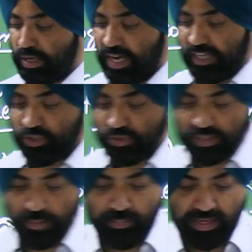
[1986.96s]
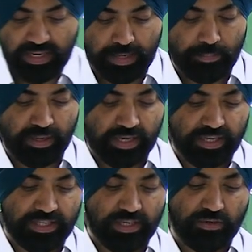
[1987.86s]
has to submit an
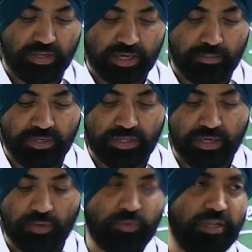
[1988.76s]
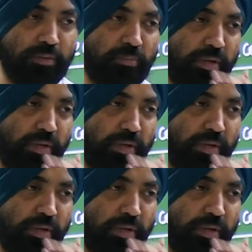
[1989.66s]
application to the Commission within a